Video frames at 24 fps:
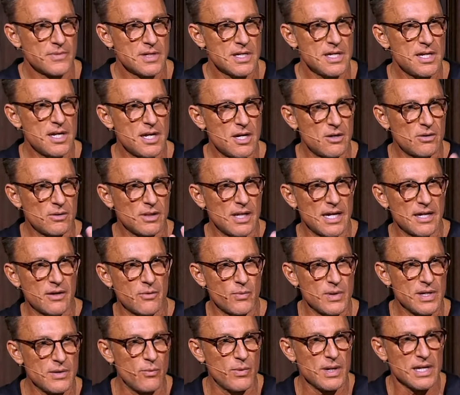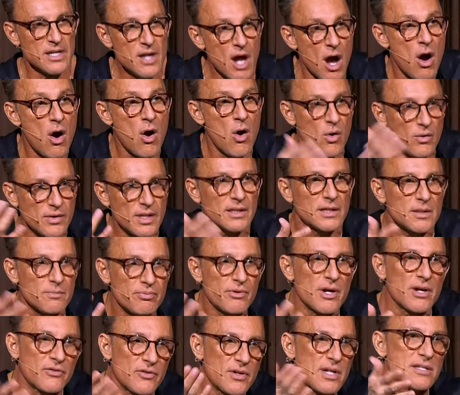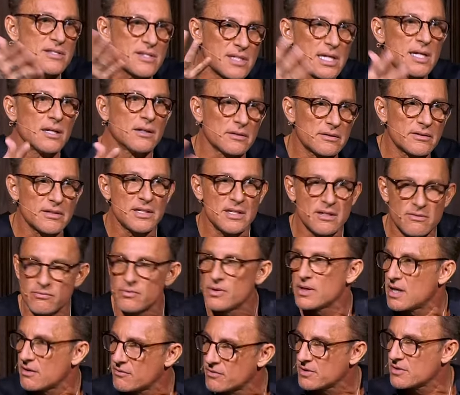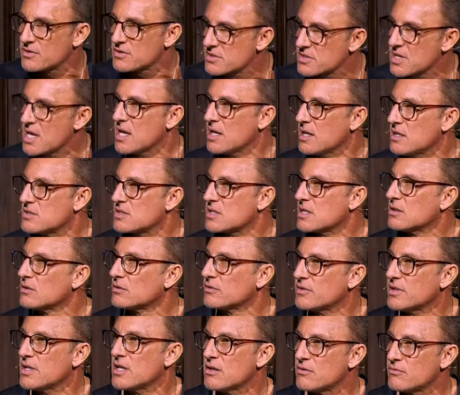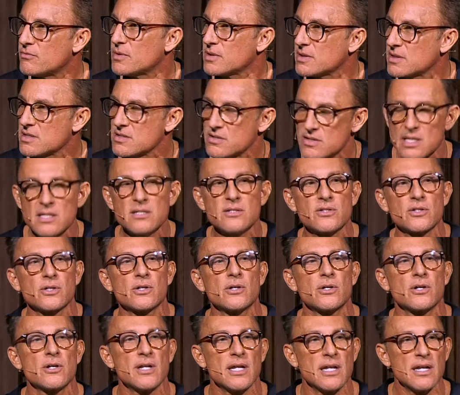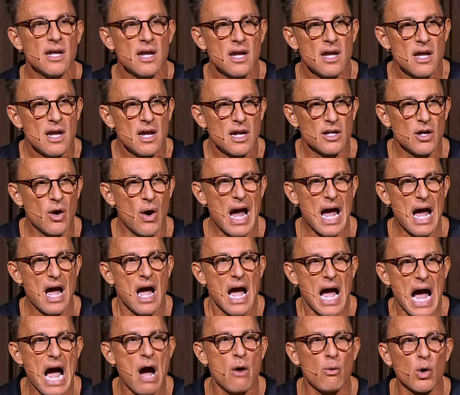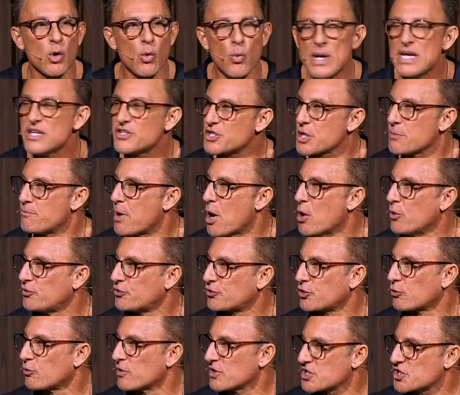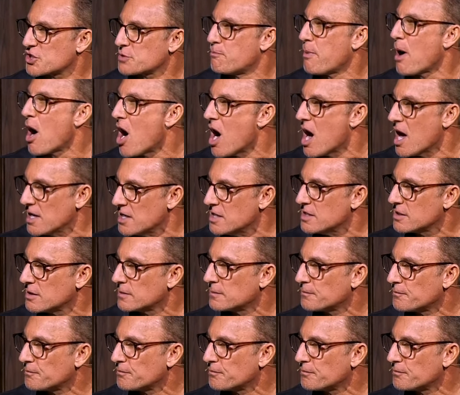You know, like we, we know that the president's guilty of whatever they're saying he's guilty of with this intern. And, you know, how, how are we supposed to respond?